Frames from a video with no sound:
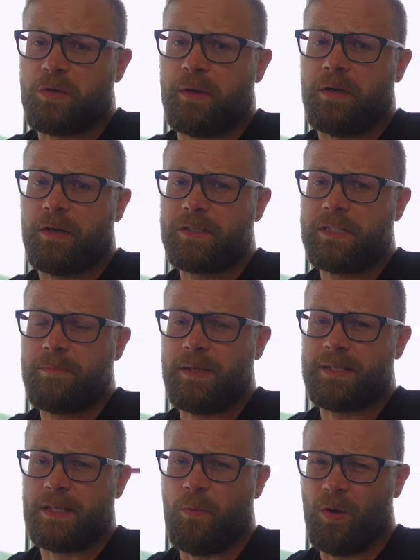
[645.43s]
quite honestly,
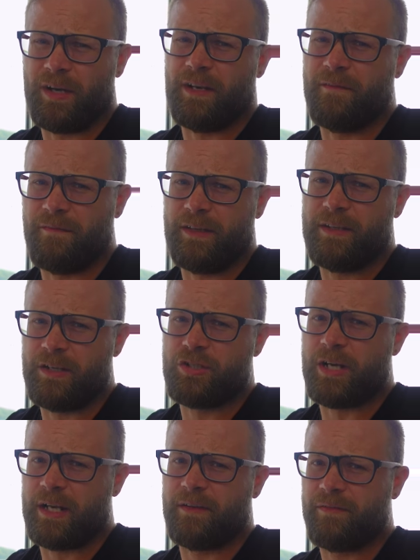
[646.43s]
because I wanted a vintage
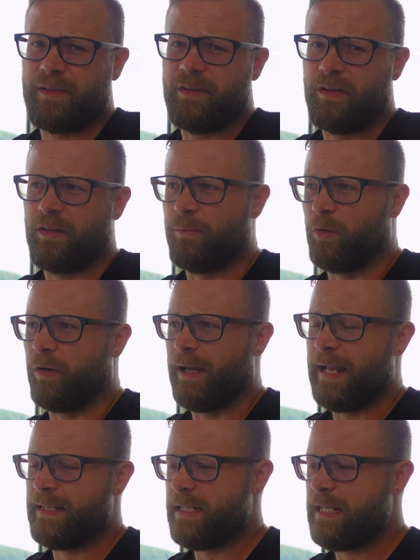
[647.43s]
kind of feel, a more
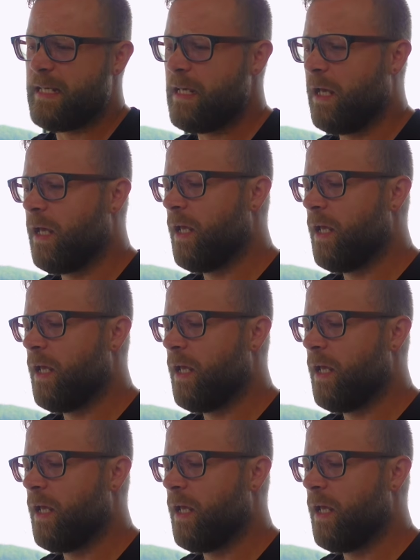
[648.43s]
antique-y.